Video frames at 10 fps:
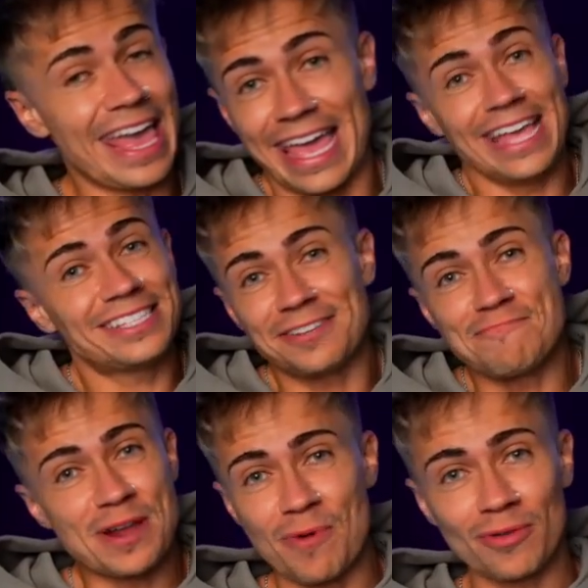it
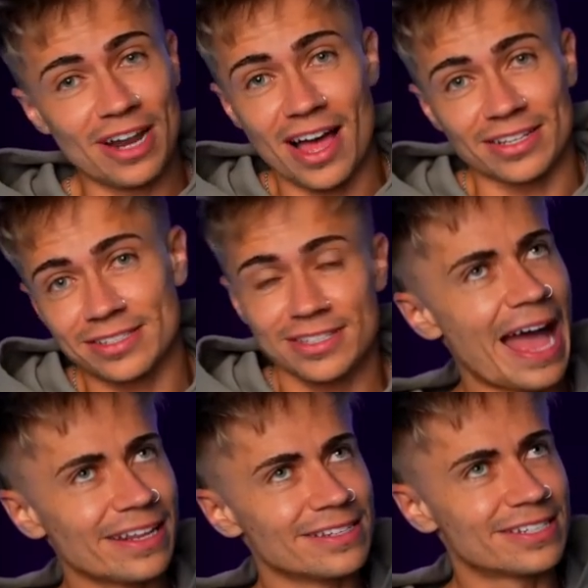simply won't last.
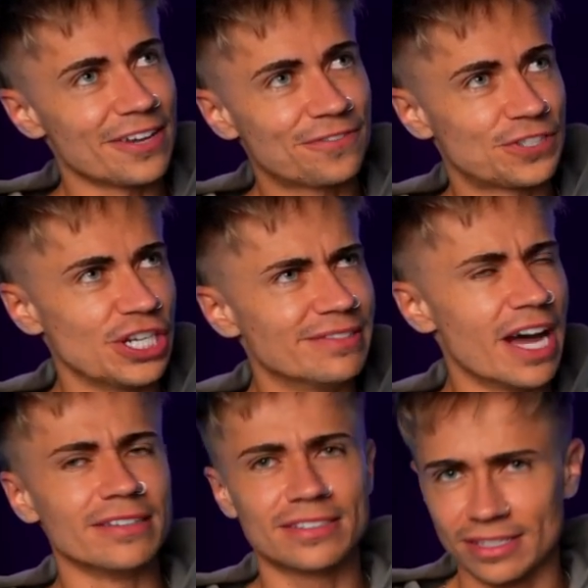That is if she
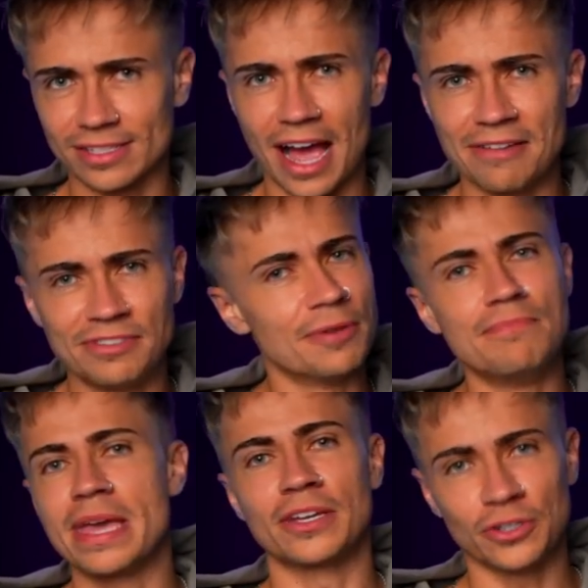does decide to
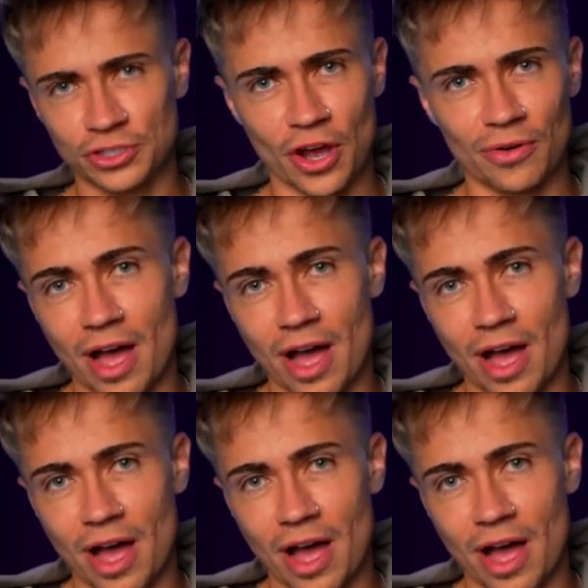make a show.